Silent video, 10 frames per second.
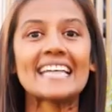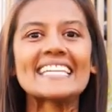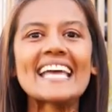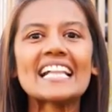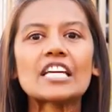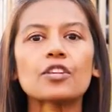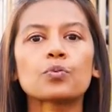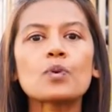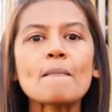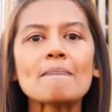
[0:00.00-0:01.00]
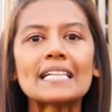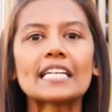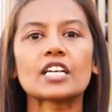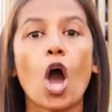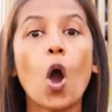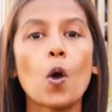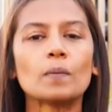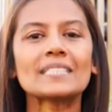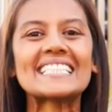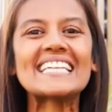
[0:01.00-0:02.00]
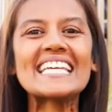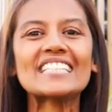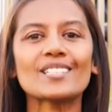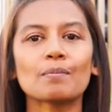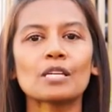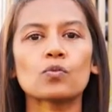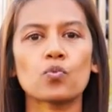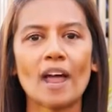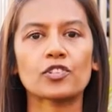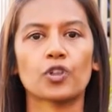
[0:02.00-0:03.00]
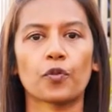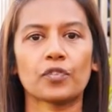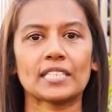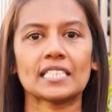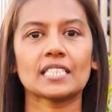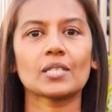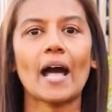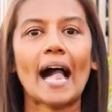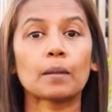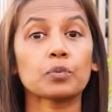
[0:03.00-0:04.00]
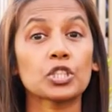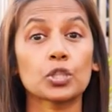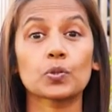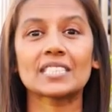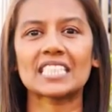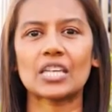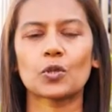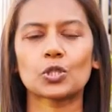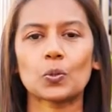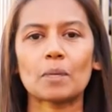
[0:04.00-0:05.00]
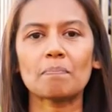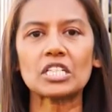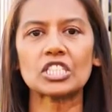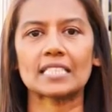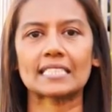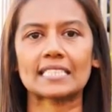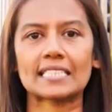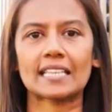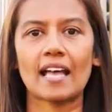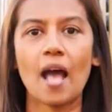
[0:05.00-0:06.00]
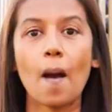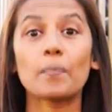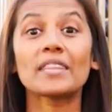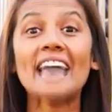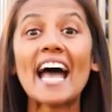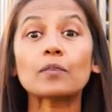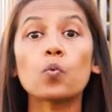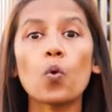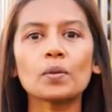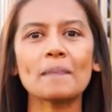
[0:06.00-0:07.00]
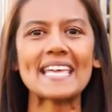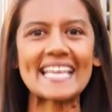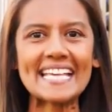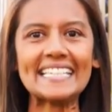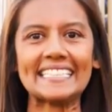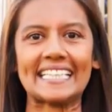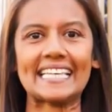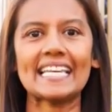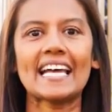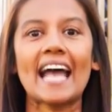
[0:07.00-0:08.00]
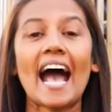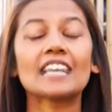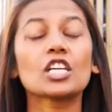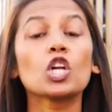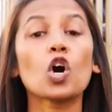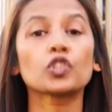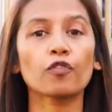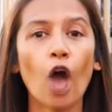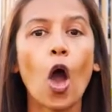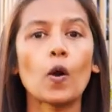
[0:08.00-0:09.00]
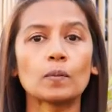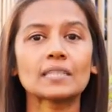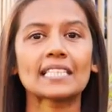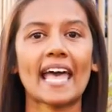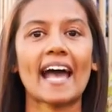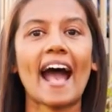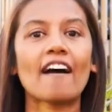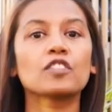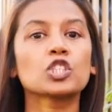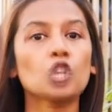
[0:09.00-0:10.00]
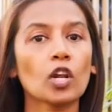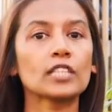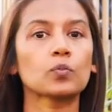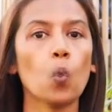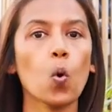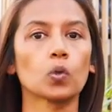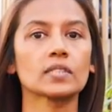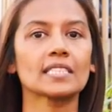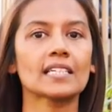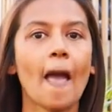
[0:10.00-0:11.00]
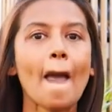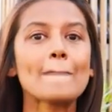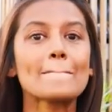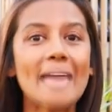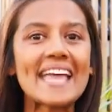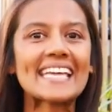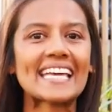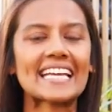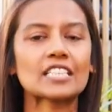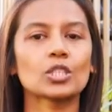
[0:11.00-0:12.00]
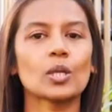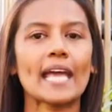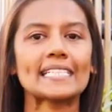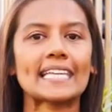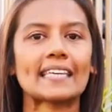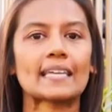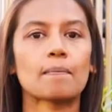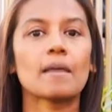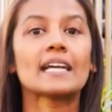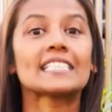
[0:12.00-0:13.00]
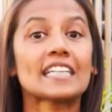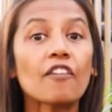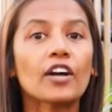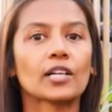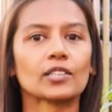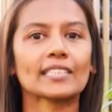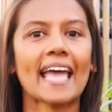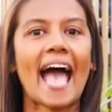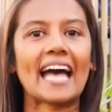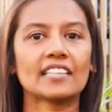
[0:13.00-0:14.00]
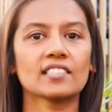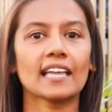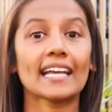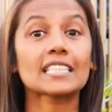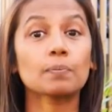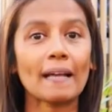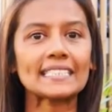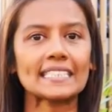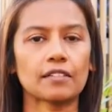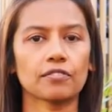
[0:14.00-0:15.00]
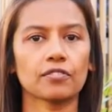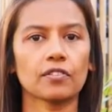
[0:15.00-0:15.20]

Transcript: nearly 3 million homes need to be retrofitted to help reduce CO2 emissions. But that won't be easy, as a lot of homes there have solid walls making insulating them difficult and expensive.